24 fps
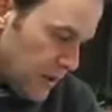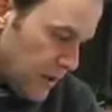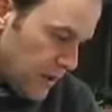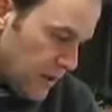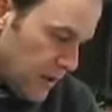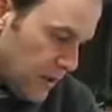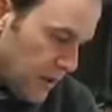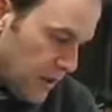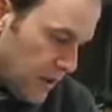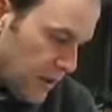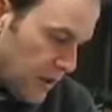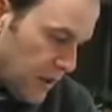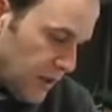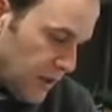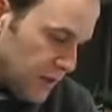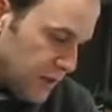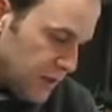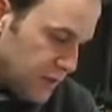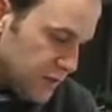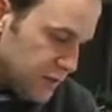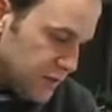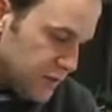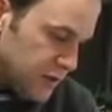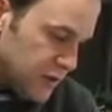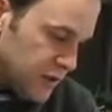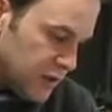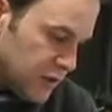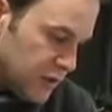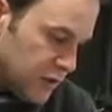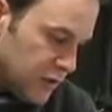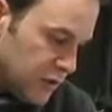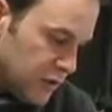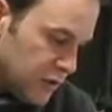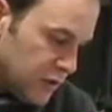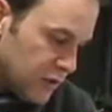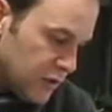And he's
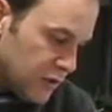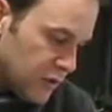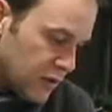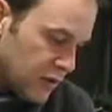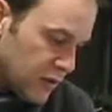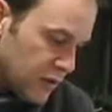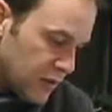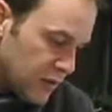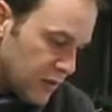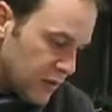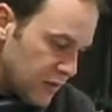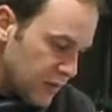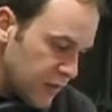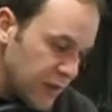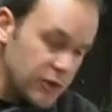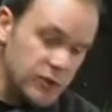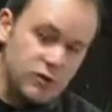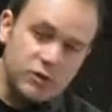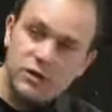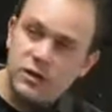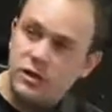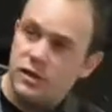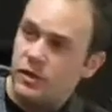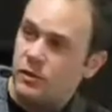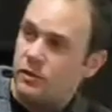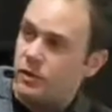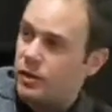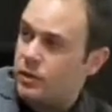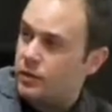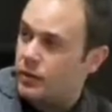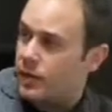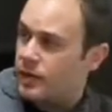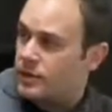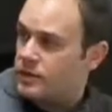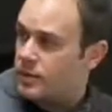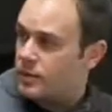feeling more energy when he
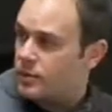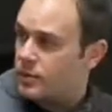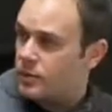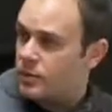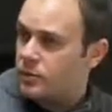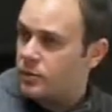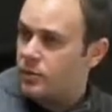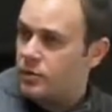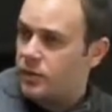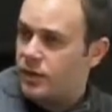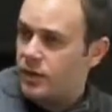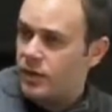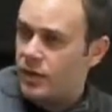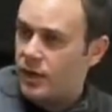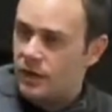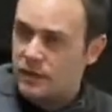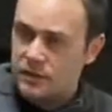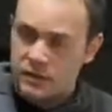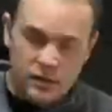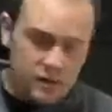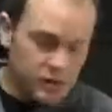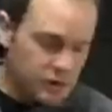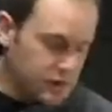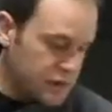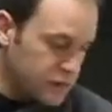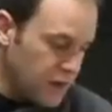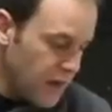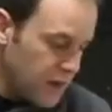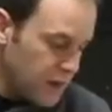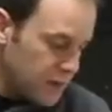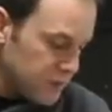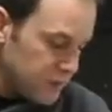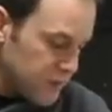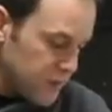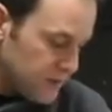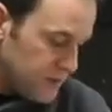wakes up in the morning, not as hard to drag
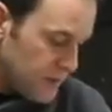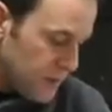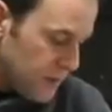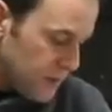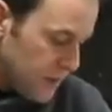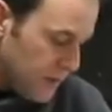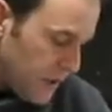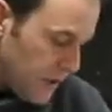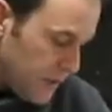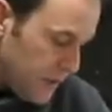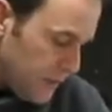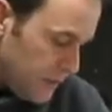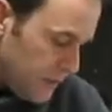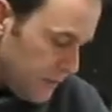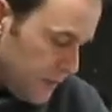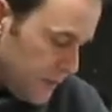himself out of bed.